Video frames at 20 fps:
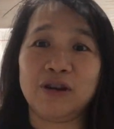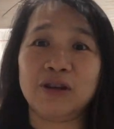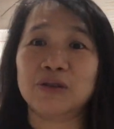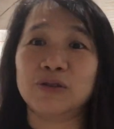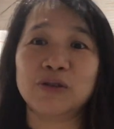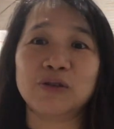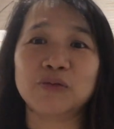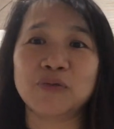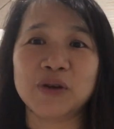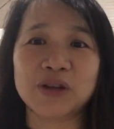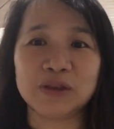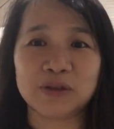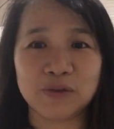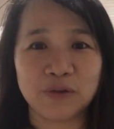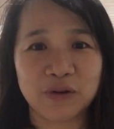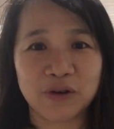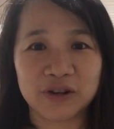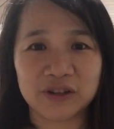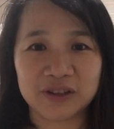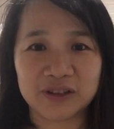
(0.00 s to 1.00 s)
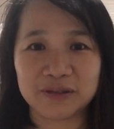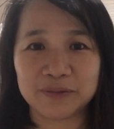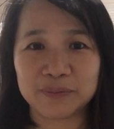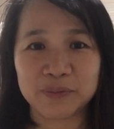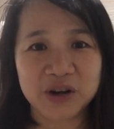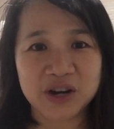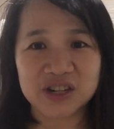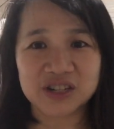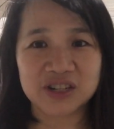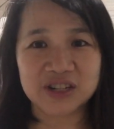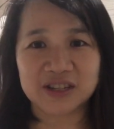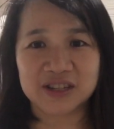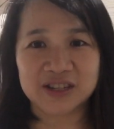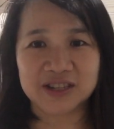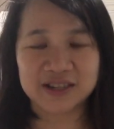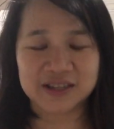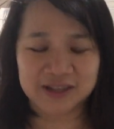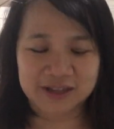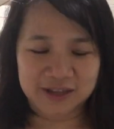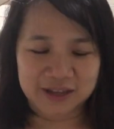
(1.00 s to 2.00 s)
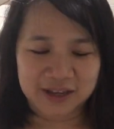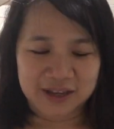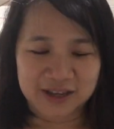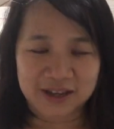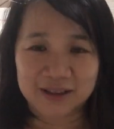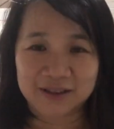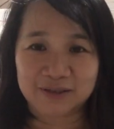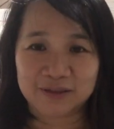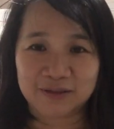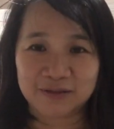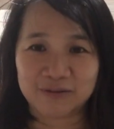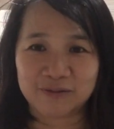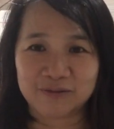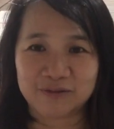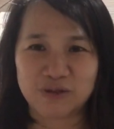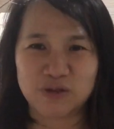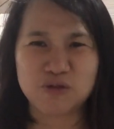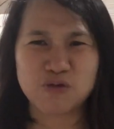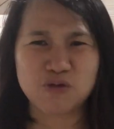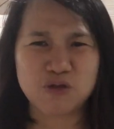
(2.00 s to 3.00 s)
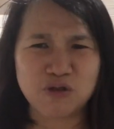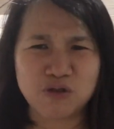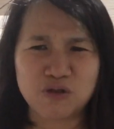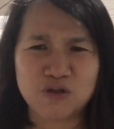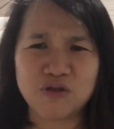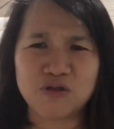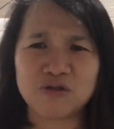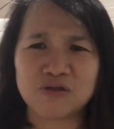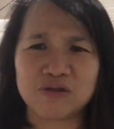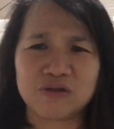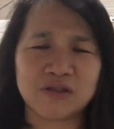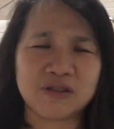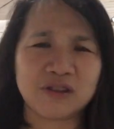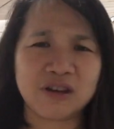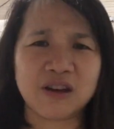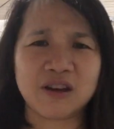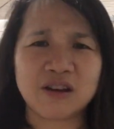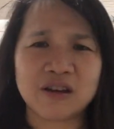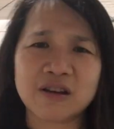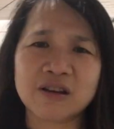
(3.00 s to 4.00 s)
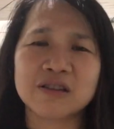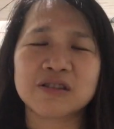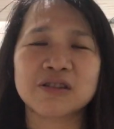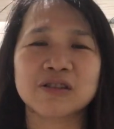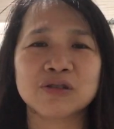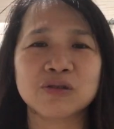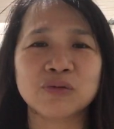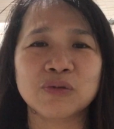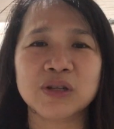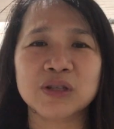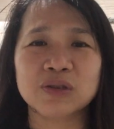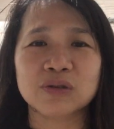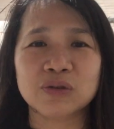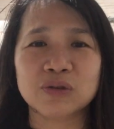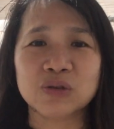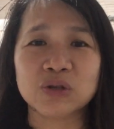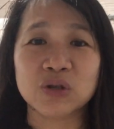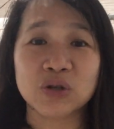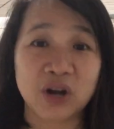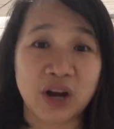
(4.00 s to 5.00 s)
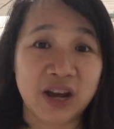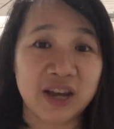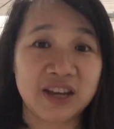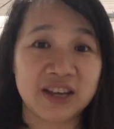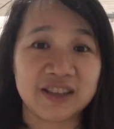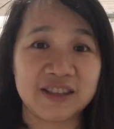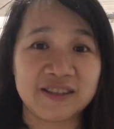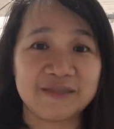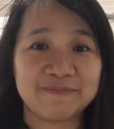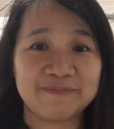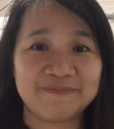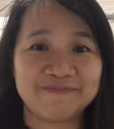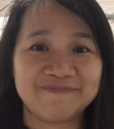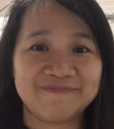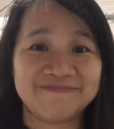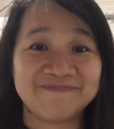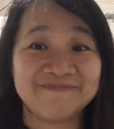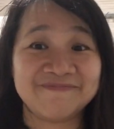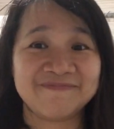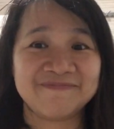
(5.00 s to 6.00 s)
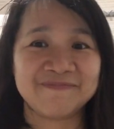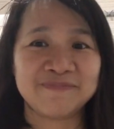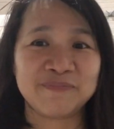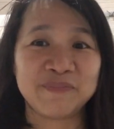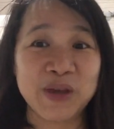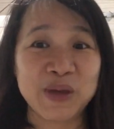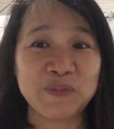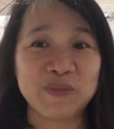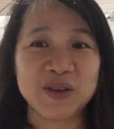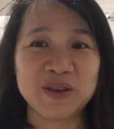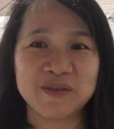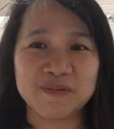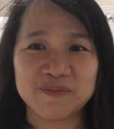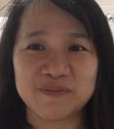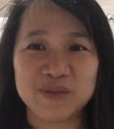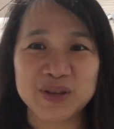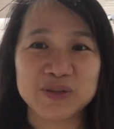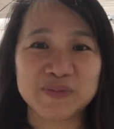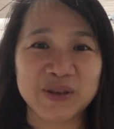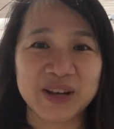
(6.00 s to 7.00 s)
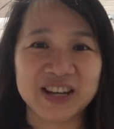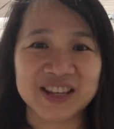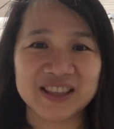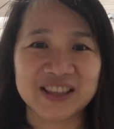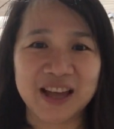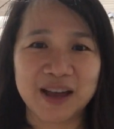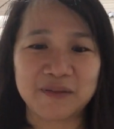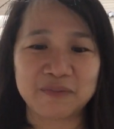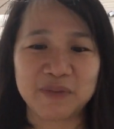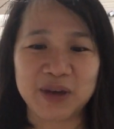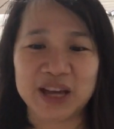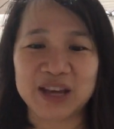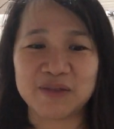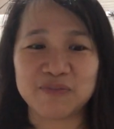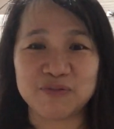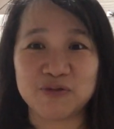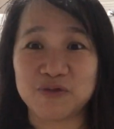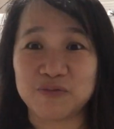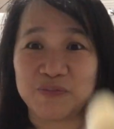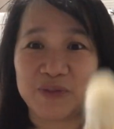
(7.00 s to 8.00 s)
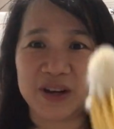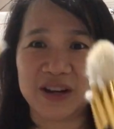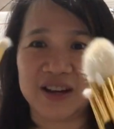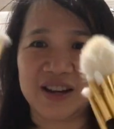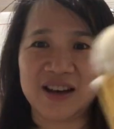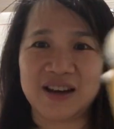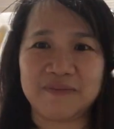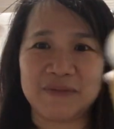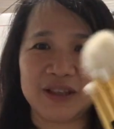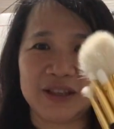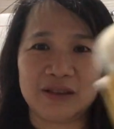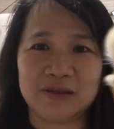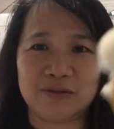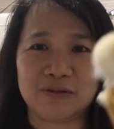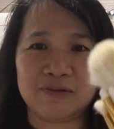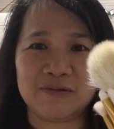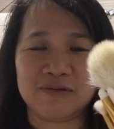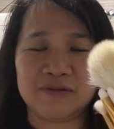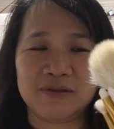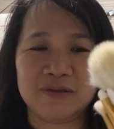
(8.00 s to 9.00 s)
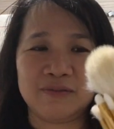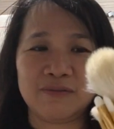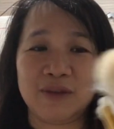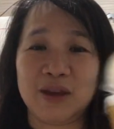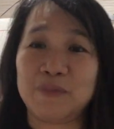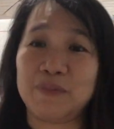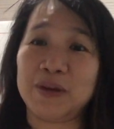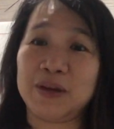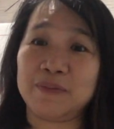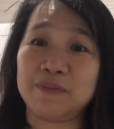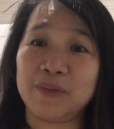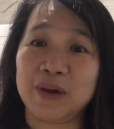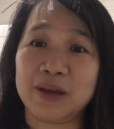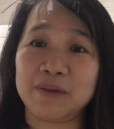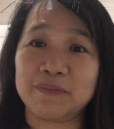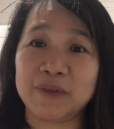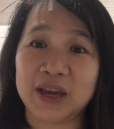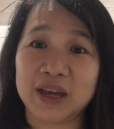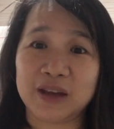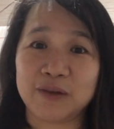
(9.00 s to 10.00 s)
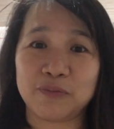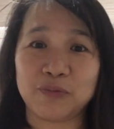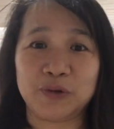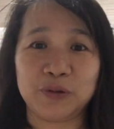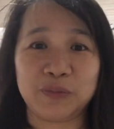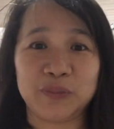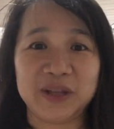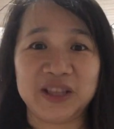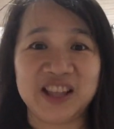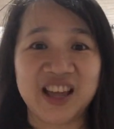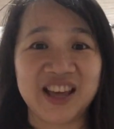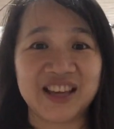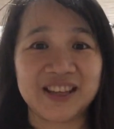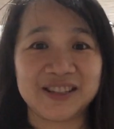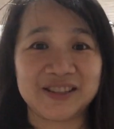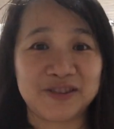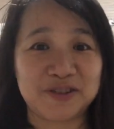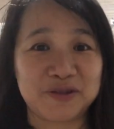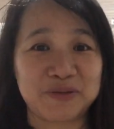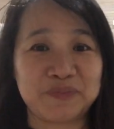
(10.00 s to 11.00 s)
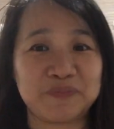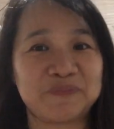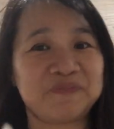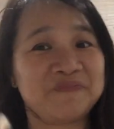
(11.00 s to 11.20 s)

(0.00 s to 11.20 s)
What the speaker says: do you want to order brushes?" Oh, yeah, I just want to try it. Maybe mas maganda ang makeup ko pag gamit to. Maybe my makeup will be nicer.